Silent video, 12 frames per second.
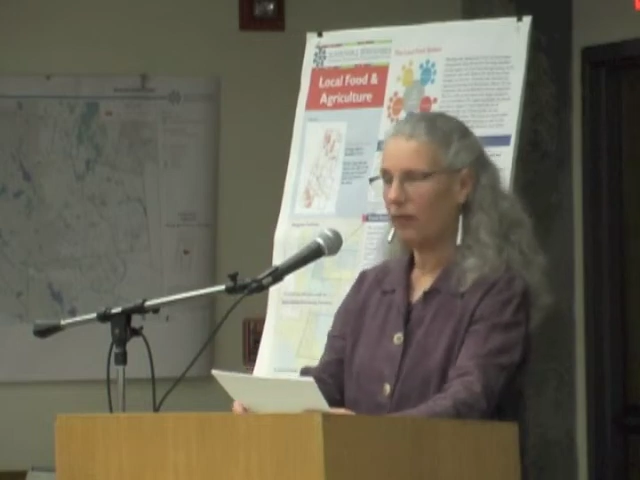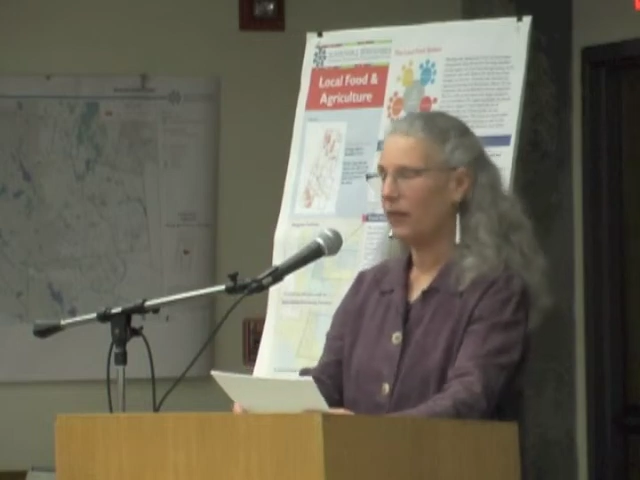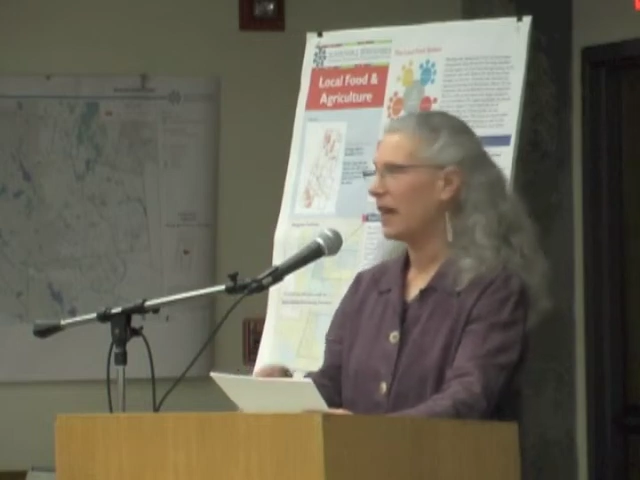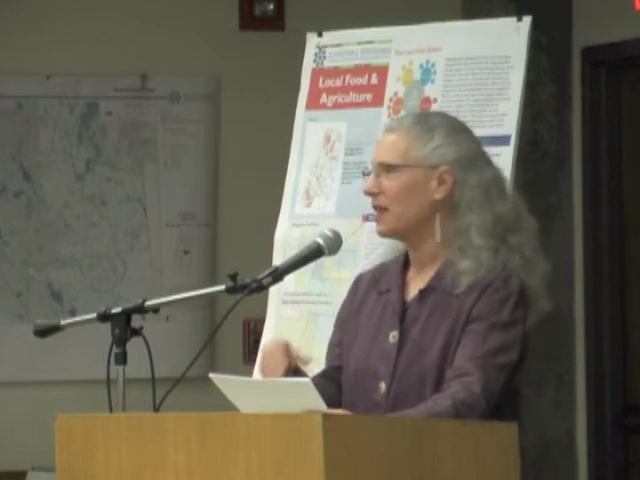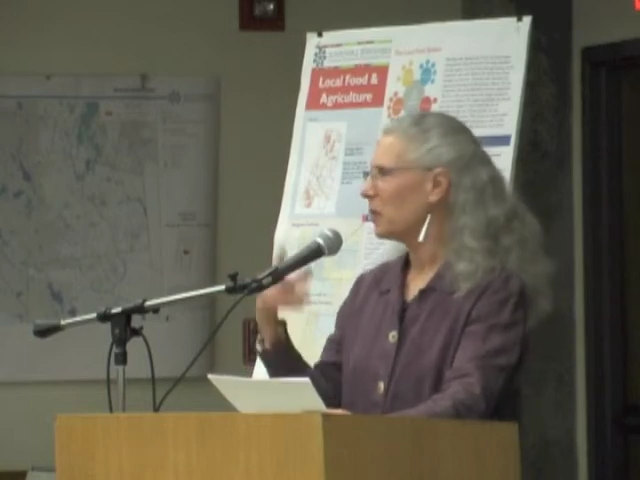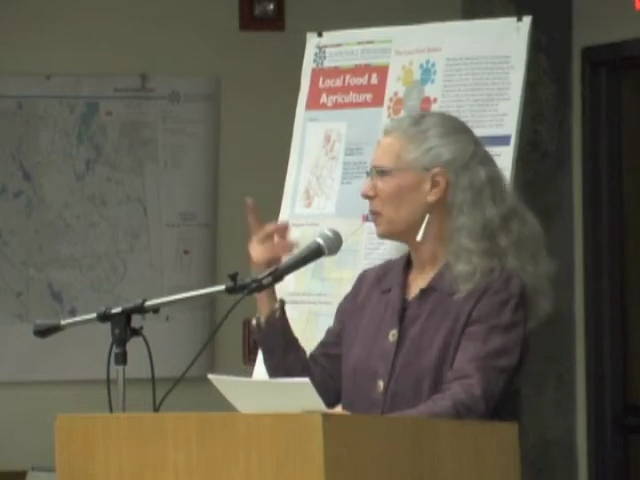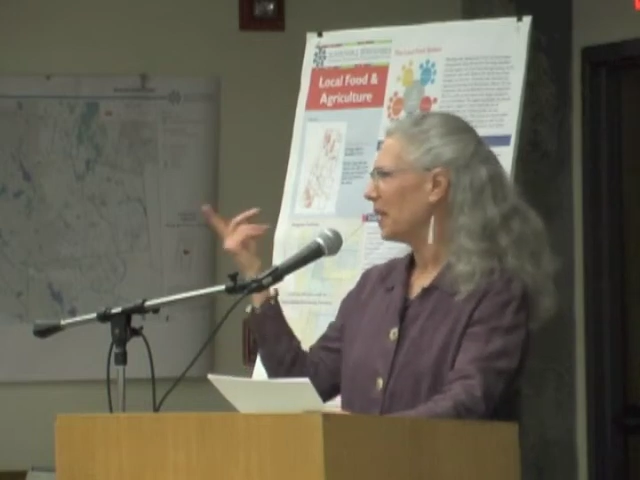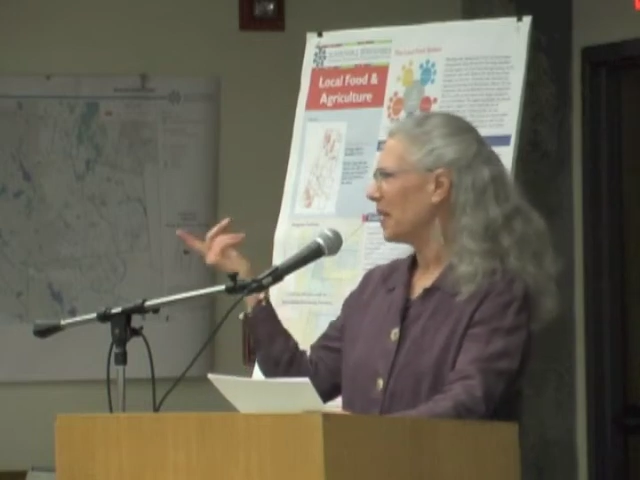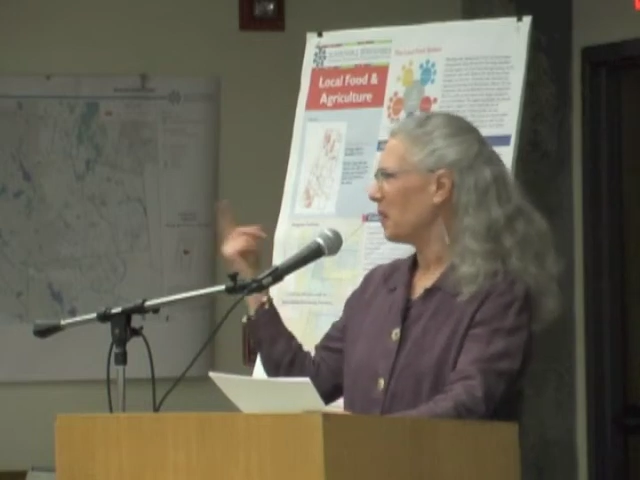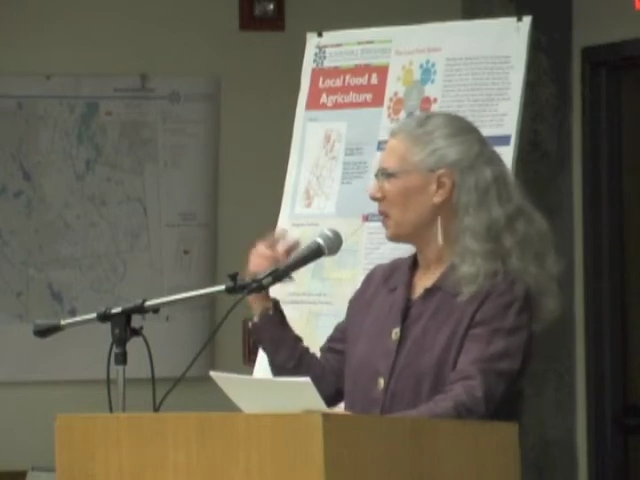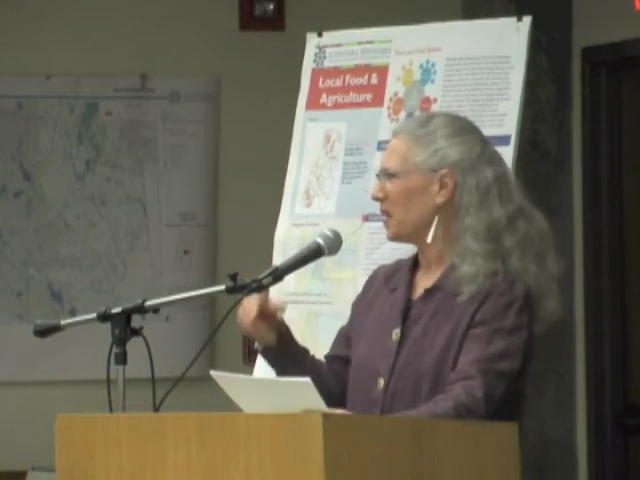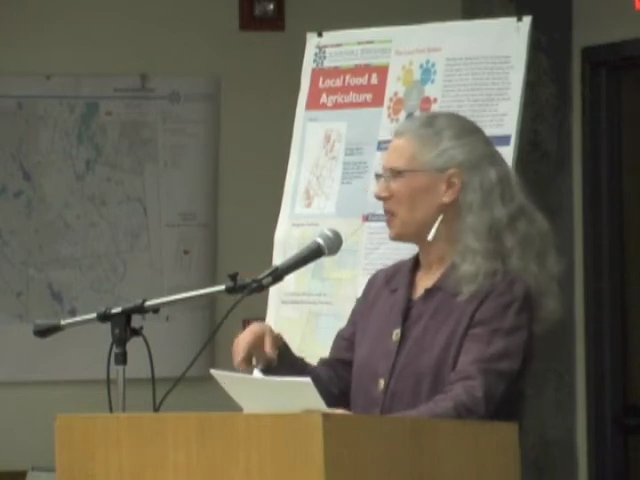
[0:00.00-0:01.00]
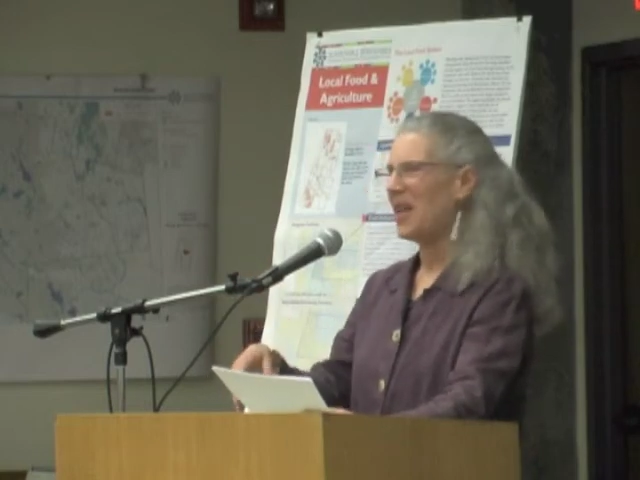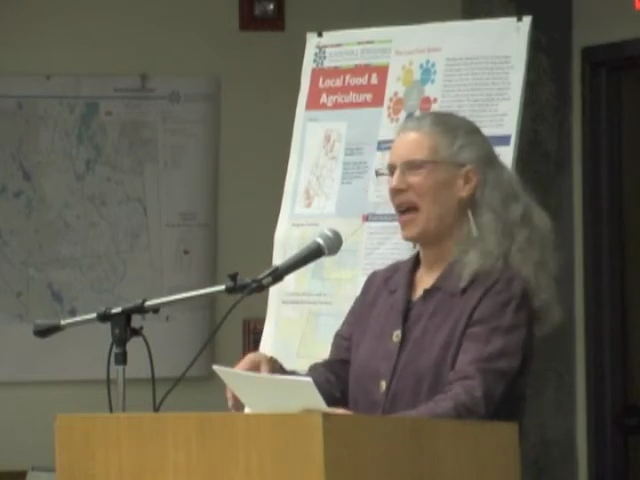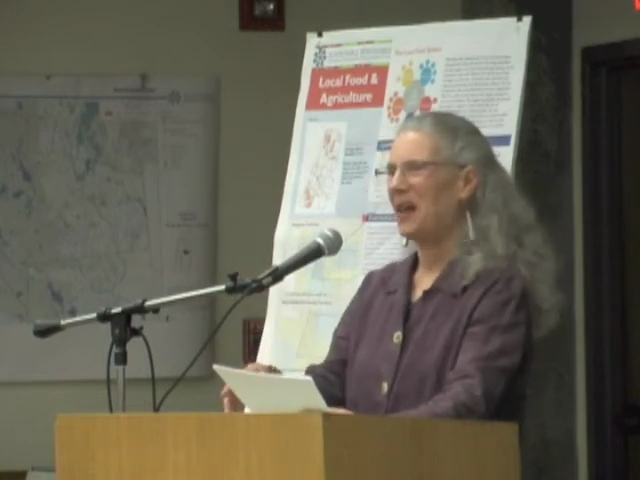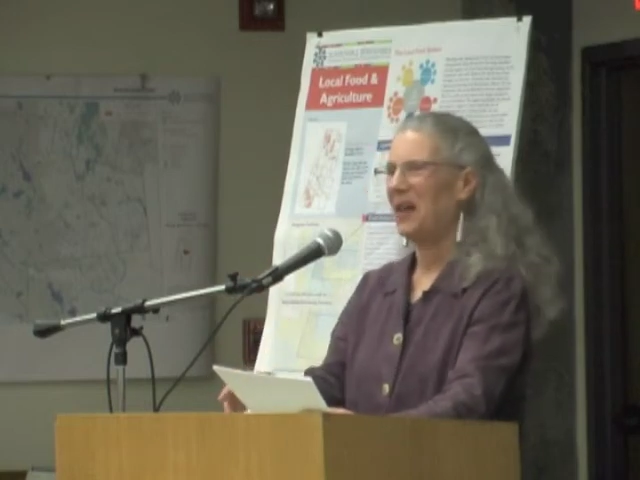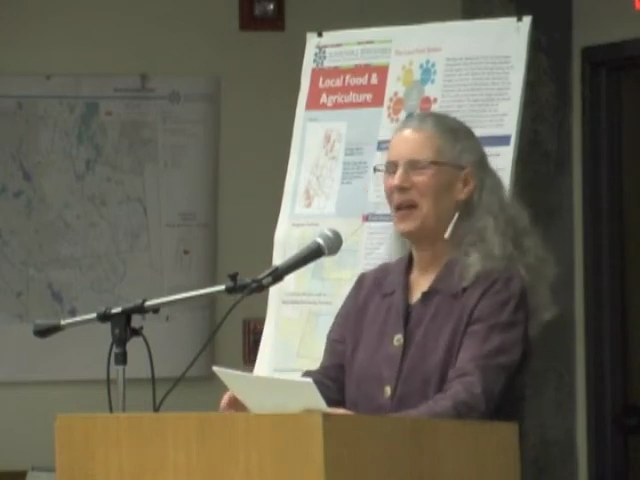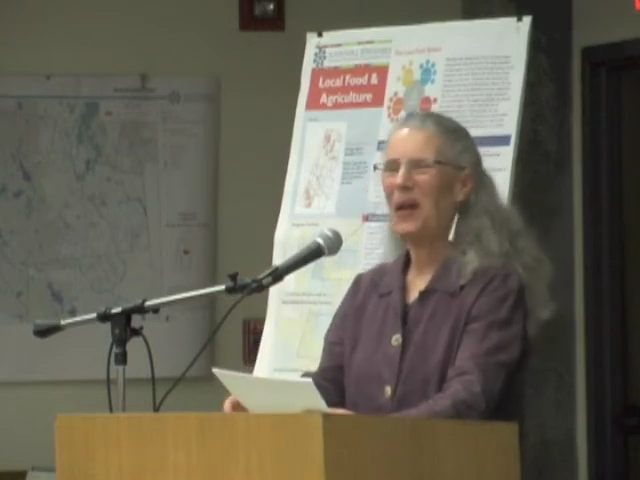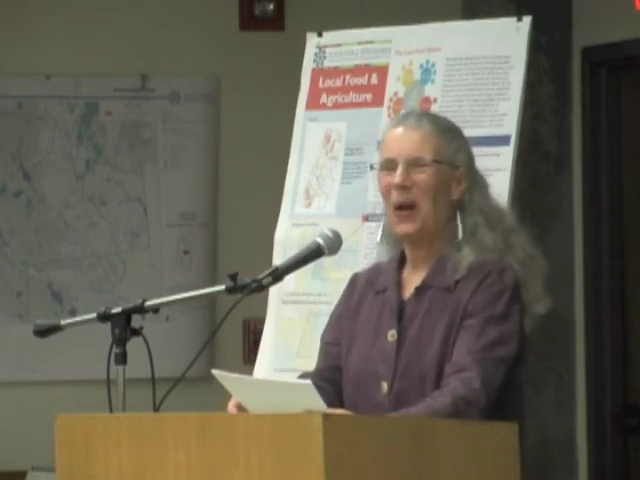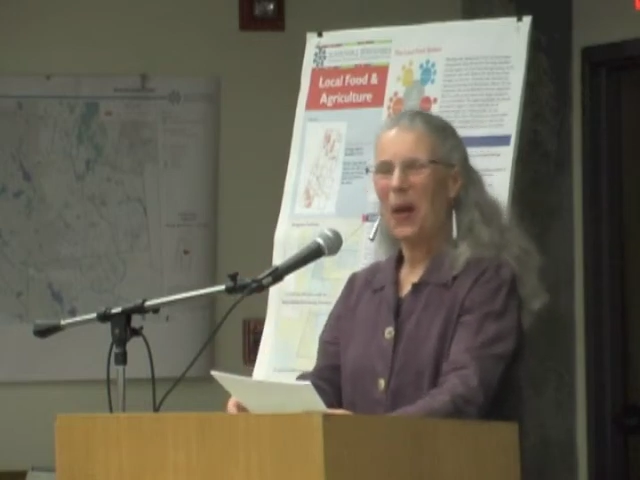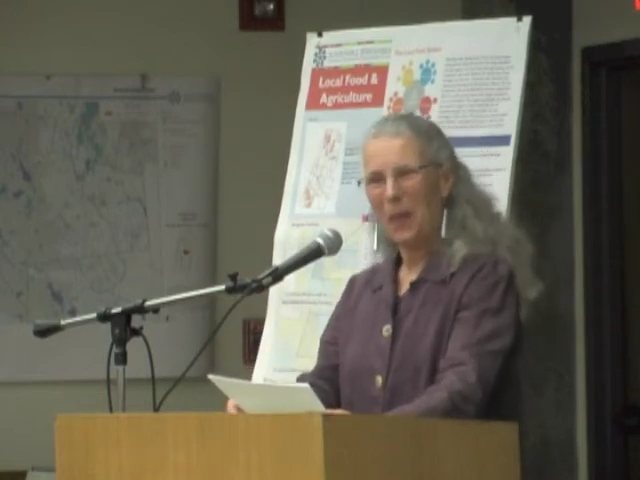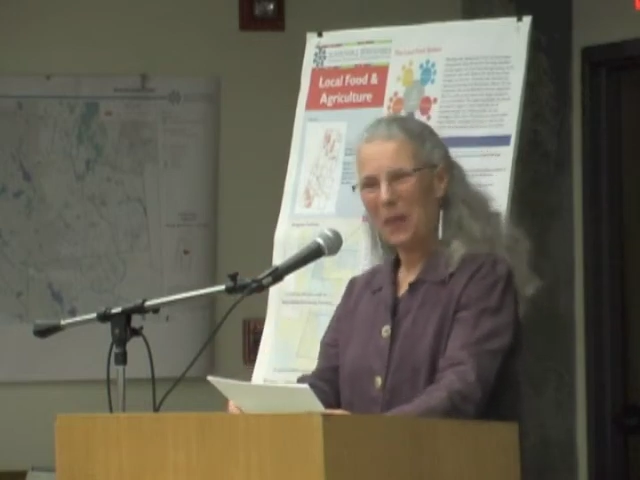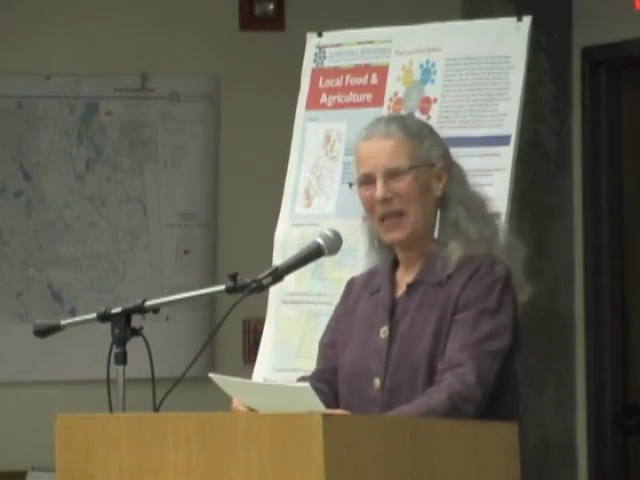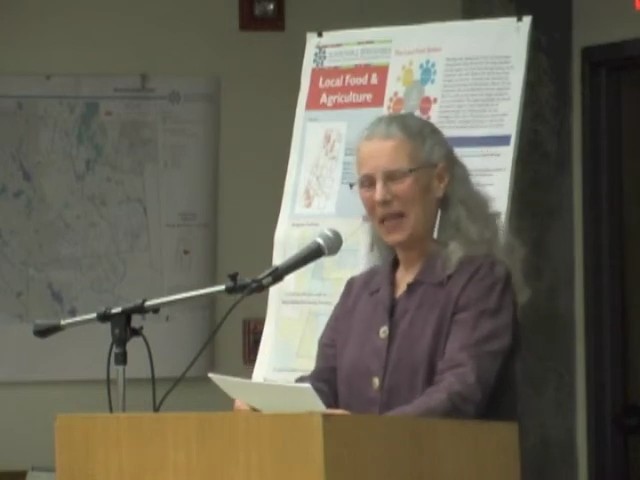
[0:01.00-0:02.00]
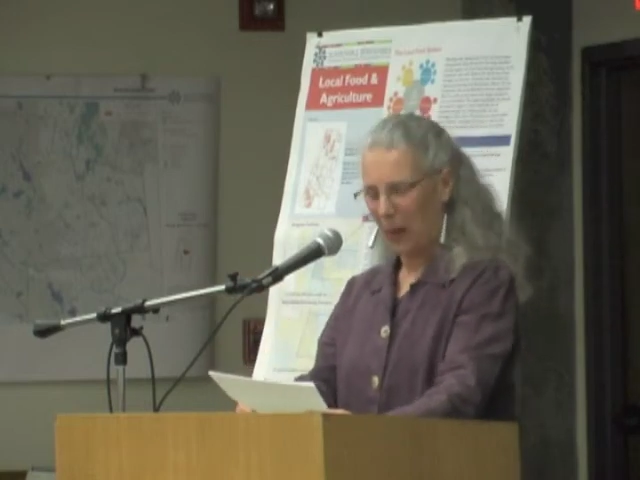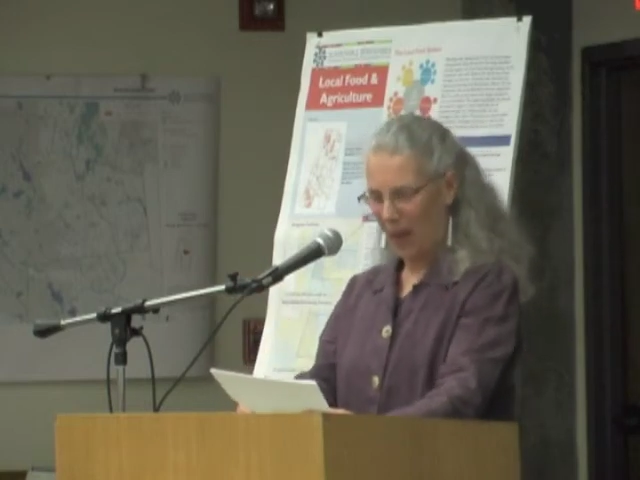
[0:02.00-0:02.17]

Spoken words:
flexibly, and we just had a meeting